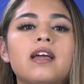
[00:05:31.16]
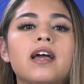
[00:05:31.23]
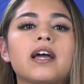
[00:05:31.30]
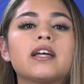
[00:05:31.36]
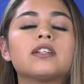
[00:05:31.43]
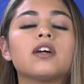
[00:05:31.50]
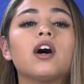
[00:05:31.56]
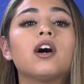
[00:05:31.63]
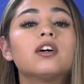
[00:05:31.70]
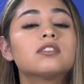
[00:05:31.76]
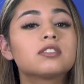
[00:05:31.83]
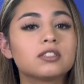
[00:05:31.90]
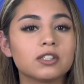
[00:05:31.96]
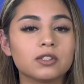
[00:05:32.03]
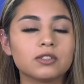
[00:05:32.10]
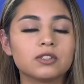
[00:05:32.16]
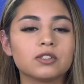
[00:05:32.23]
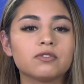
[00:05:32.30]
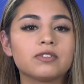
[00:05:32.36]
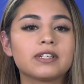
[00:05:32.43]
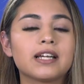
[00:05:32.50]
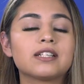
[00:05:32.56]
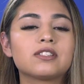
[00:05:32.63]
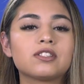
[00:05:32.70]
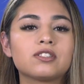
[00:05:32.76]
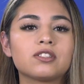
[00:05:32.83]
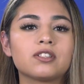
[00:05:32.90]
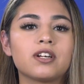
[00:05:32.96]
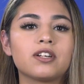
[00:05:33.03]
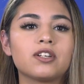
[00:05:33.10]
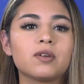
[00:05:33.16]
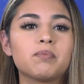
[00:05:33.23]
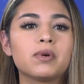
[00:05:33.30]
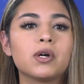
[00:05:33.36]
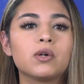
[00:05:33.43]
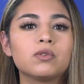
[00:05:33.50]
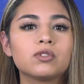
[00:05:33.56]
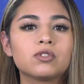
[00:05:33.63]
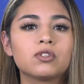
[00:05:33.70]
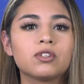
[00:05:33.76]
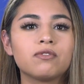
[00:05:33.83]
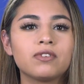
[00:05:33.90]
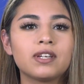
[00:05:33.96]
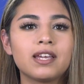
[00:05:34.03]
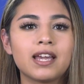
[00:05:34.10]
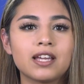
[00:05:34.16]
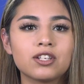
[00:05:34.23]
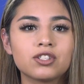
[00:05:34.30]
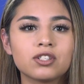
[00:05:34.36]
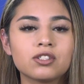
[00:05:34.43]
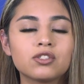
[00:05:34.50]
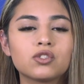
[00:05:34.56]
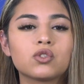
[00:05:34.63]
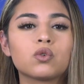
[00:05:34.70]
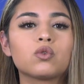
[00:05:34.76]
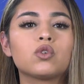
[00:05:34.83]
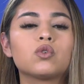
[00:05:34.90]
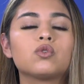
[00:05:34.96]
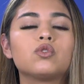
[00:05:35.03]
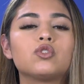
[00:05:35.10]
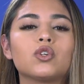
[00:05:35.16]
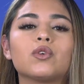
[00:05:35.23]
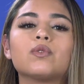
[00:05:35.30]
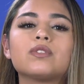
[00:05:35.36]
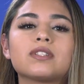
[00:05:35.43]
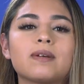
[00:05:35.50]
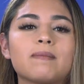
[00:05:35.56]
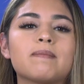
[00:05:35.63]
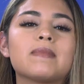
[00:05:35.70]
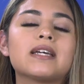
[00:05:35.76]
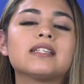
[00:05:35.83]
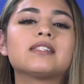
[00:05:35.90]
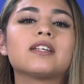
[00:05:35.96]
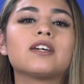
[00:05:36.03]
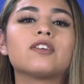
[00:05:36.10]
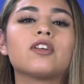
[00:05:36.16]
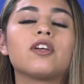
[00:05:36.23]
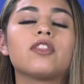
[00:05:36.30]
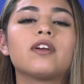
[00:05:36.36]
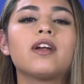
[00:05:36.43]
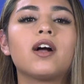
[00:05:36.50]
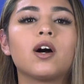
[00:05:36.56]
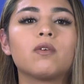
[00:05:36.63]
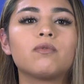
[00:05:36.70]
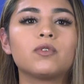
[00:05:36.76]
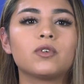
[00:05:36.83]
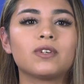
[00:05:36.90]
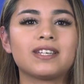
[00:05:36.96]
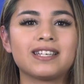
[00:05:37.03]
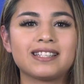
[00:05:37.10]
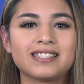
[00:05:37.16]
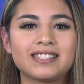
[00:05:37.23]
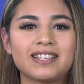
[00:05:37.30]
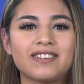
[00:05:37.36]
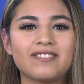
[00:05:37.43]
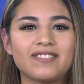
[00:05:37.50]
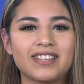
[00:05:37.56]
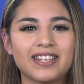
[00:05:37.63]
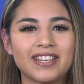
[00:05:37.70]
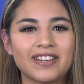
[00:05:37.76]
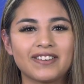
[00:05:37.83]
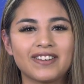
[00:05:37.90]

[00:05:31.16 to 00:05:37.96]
And also, don't forget to turn on your post notifications so you don't miss another helpful quince video.